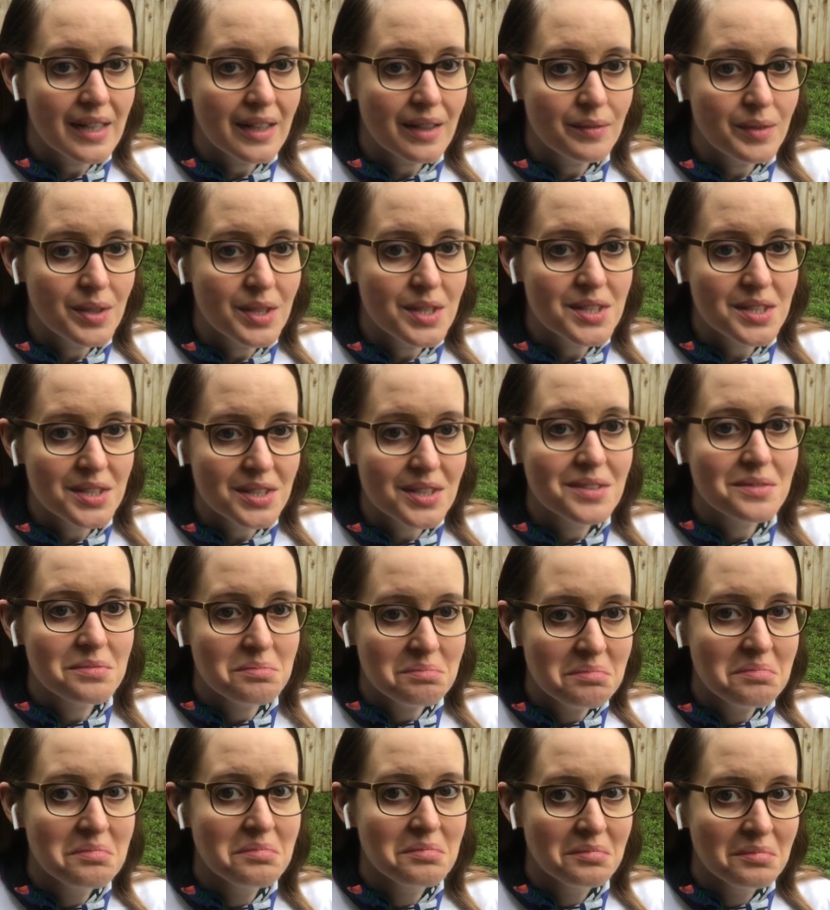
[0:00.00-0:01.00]
I mean, this is
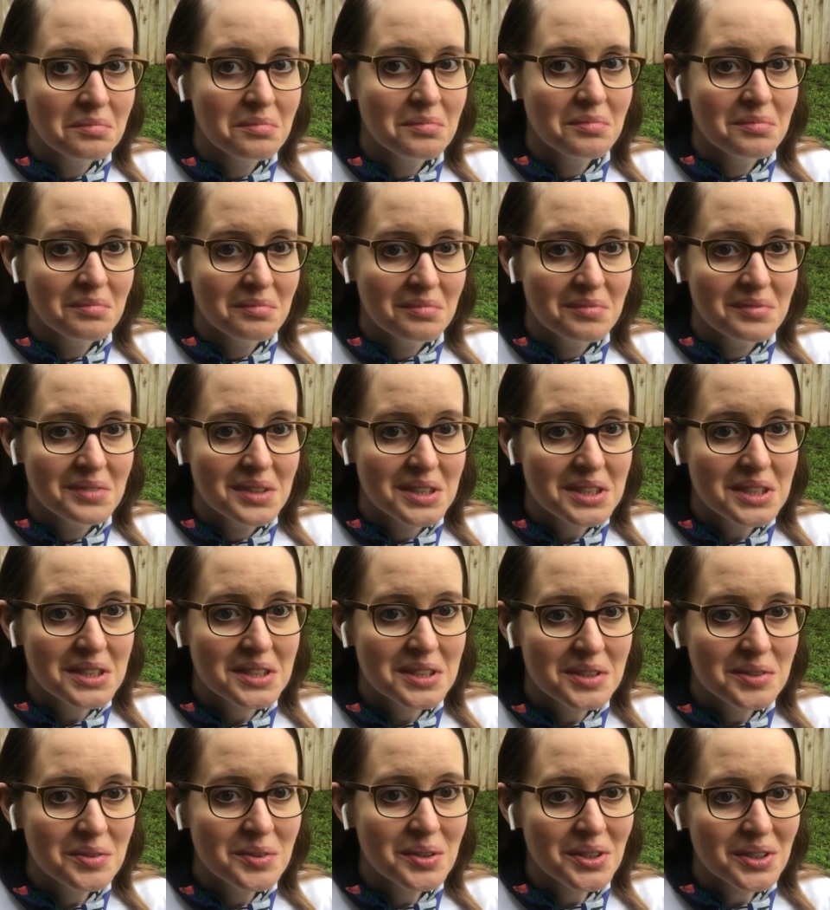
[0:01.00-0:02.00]

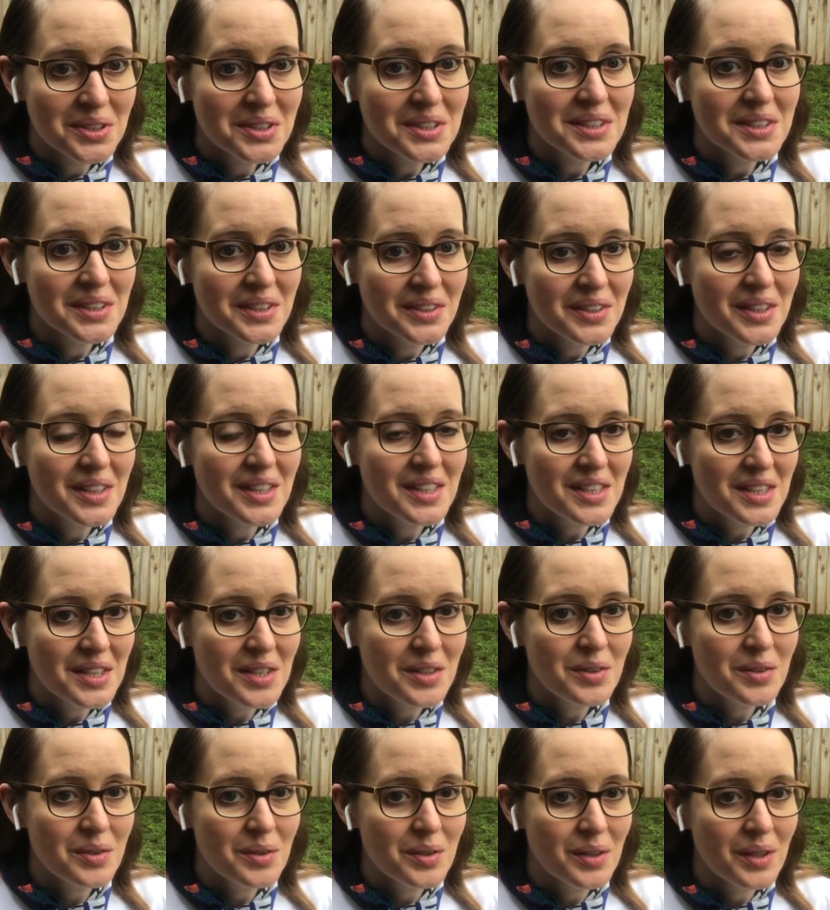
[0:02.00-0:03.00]
the real deal. Like
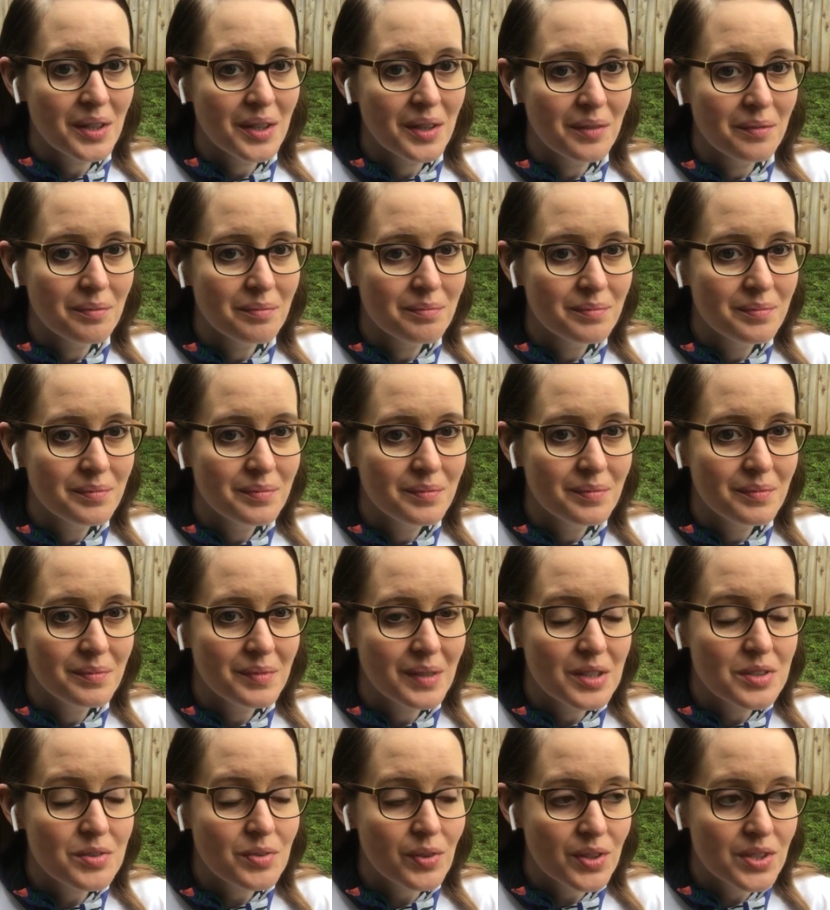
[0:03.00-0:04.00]
they're
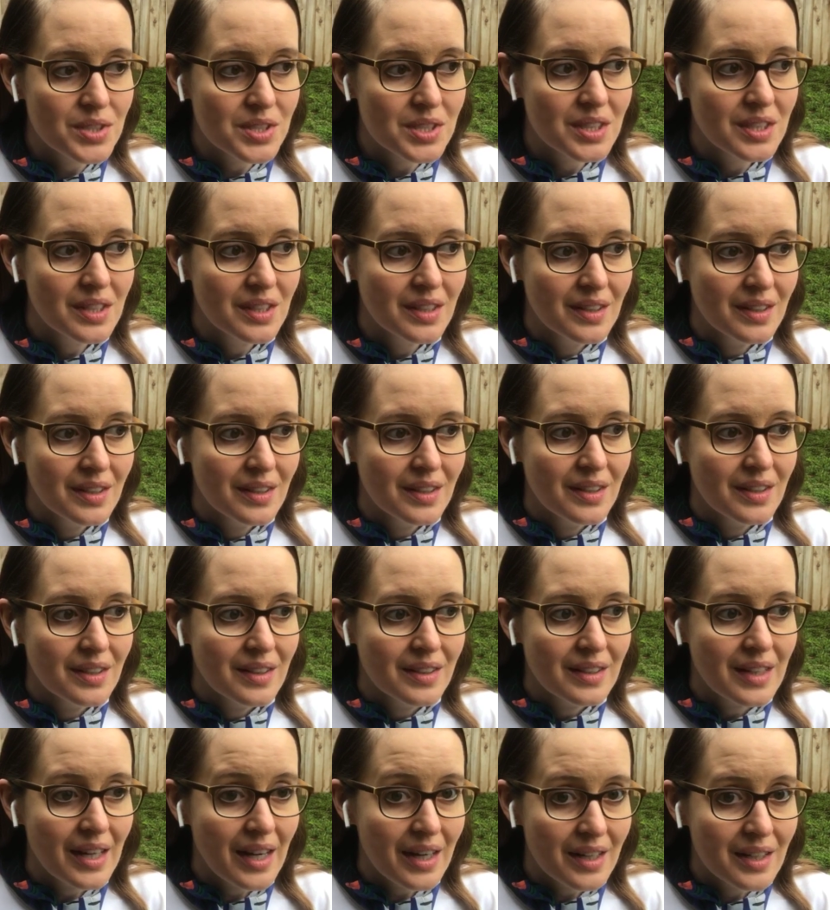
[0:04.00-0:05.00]
as far as
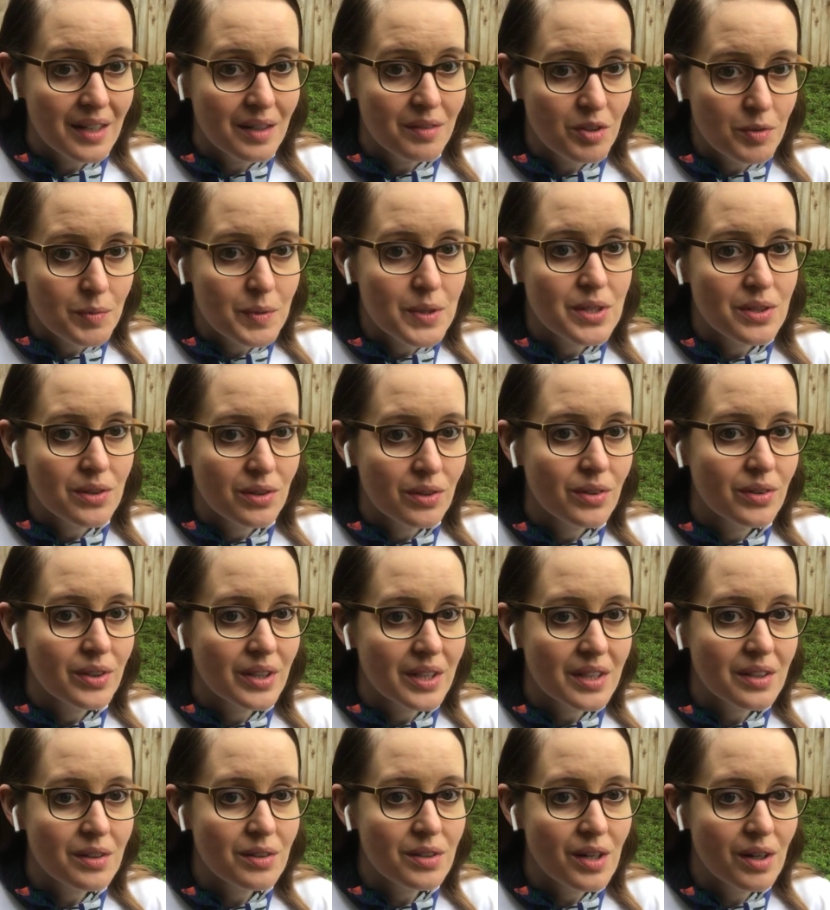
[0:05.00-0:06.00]
the academic material, like
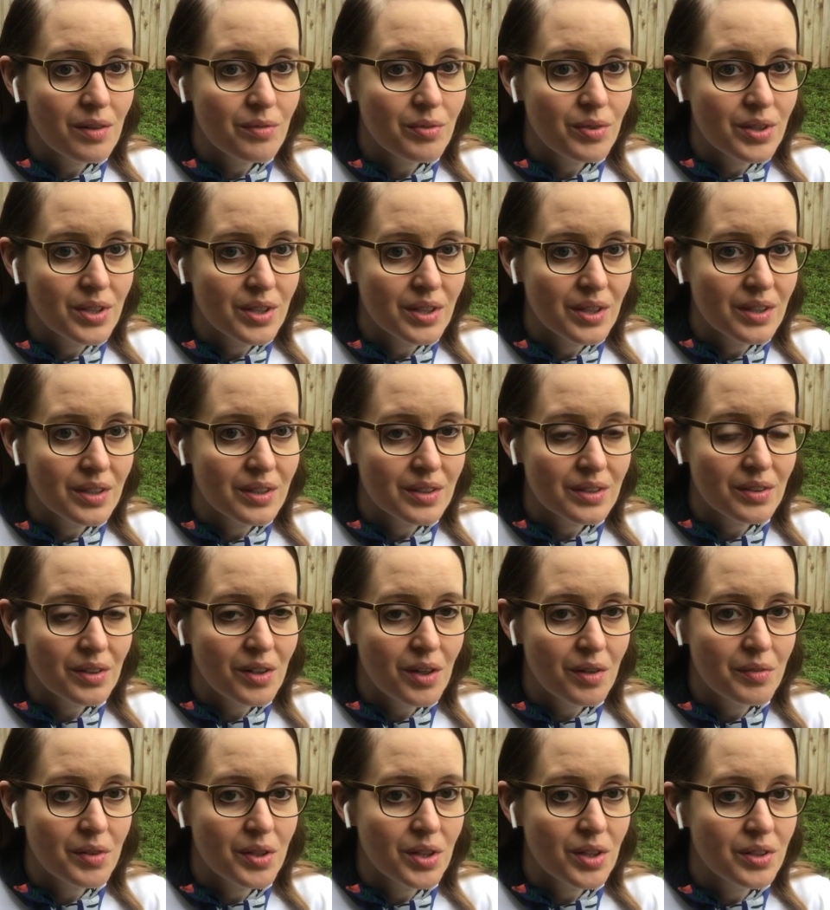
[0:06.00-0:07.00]
they're covering
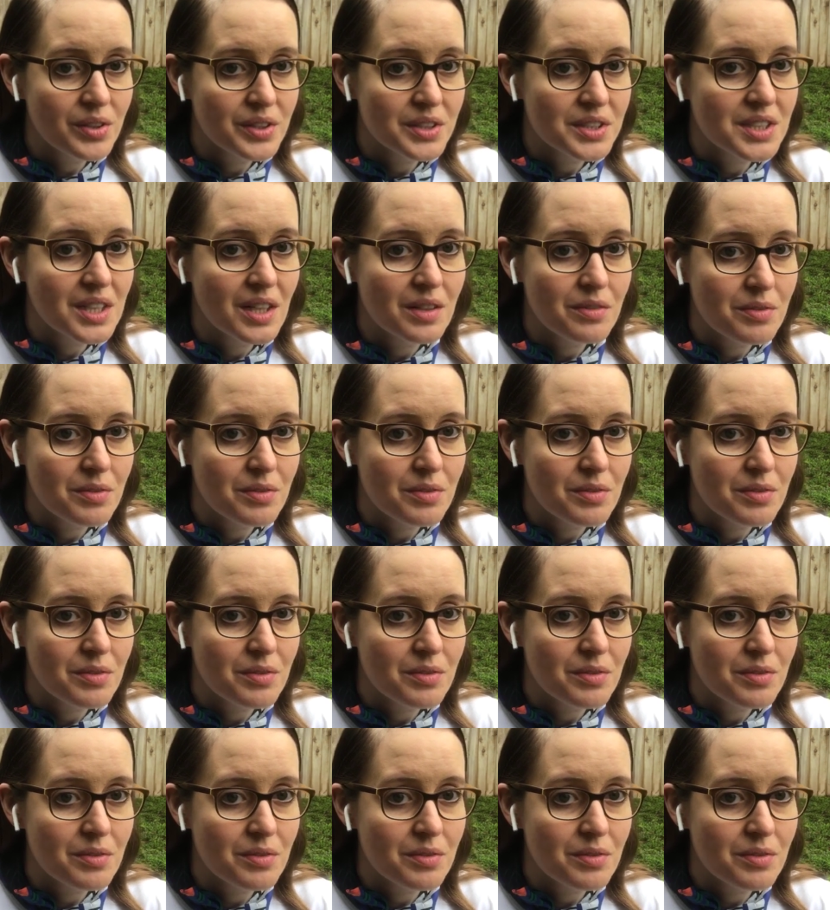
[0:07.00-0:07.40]
all the stuff.